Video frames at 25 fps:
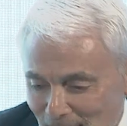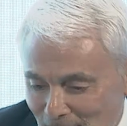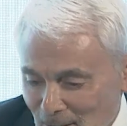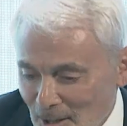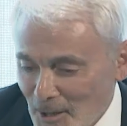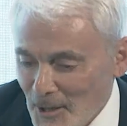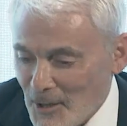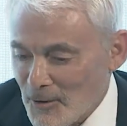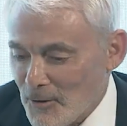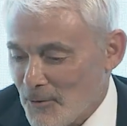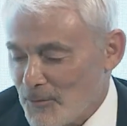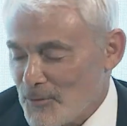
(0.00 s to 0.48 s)

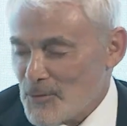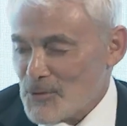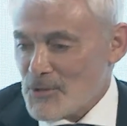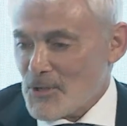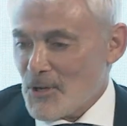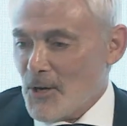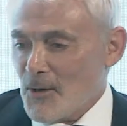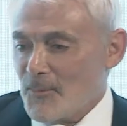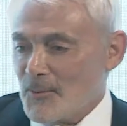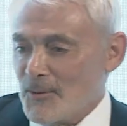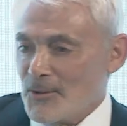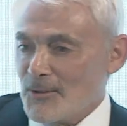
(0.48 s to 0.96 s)
know if you
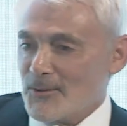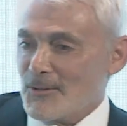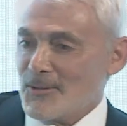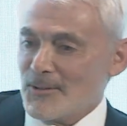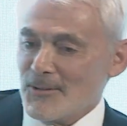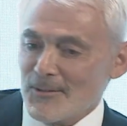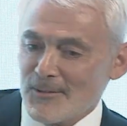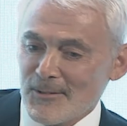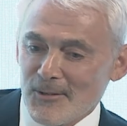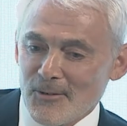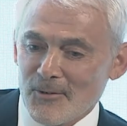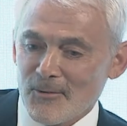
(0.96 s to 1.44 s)
saw, but
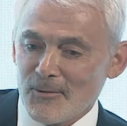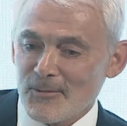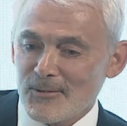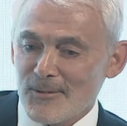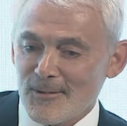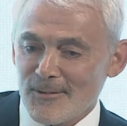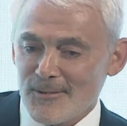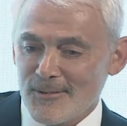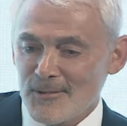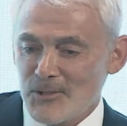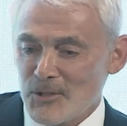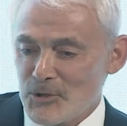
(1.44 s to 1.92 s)

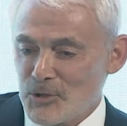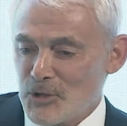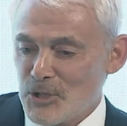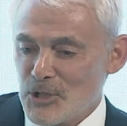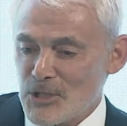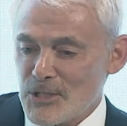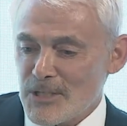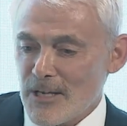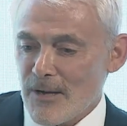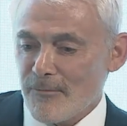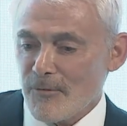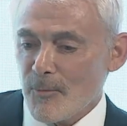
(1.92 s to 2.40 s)
the
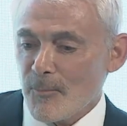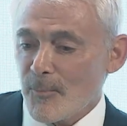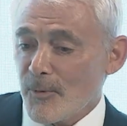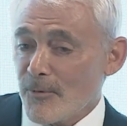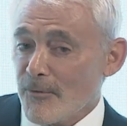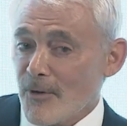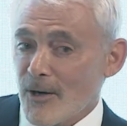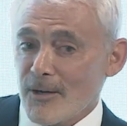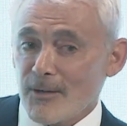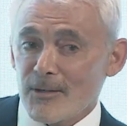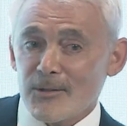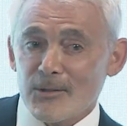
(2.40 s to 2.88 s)
G7
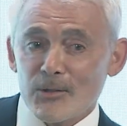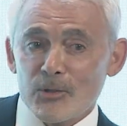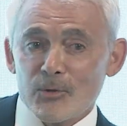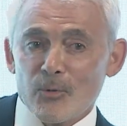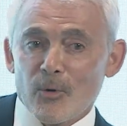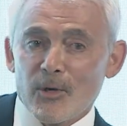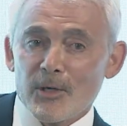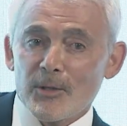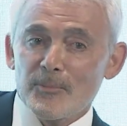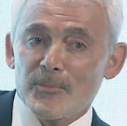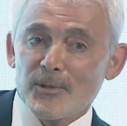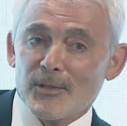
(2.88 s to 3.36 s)
provided a
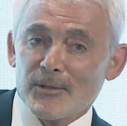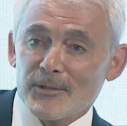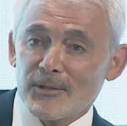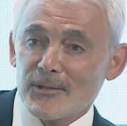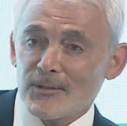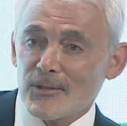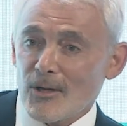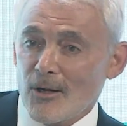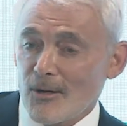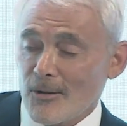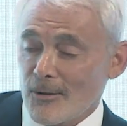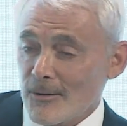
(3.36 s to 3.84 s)
$20
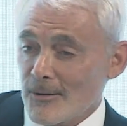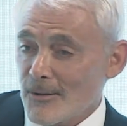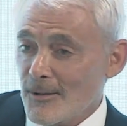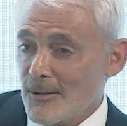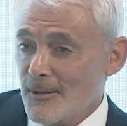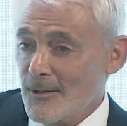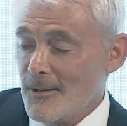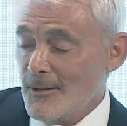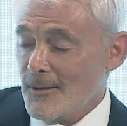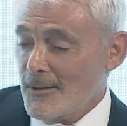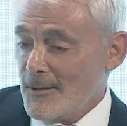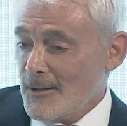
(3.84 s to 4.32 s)
billion
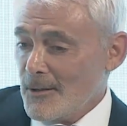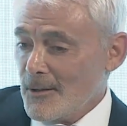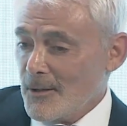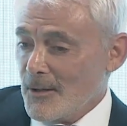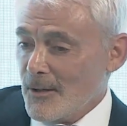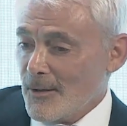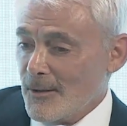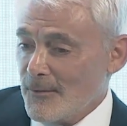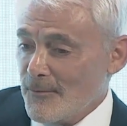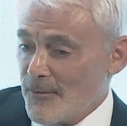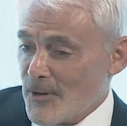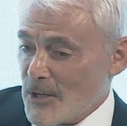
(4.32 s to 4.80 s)

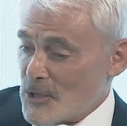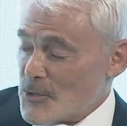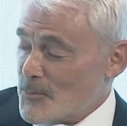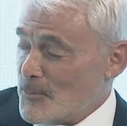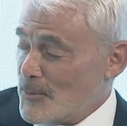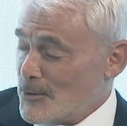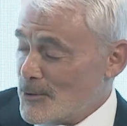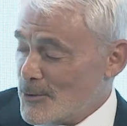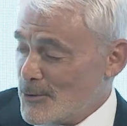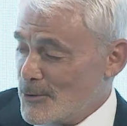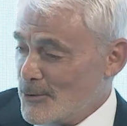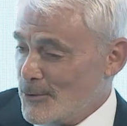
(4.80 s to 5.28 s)

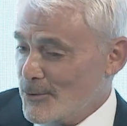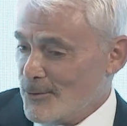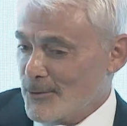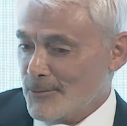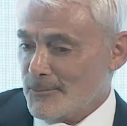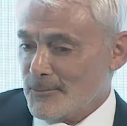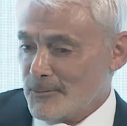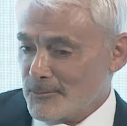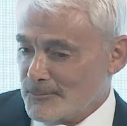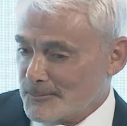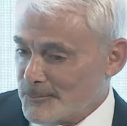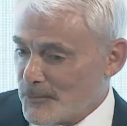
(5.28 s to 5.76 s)
investment to
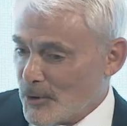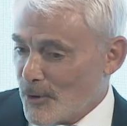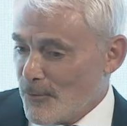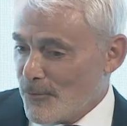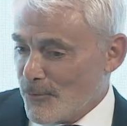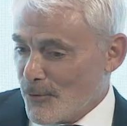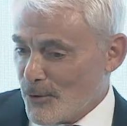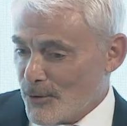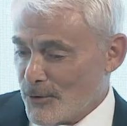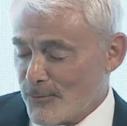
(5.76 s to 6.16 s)
convert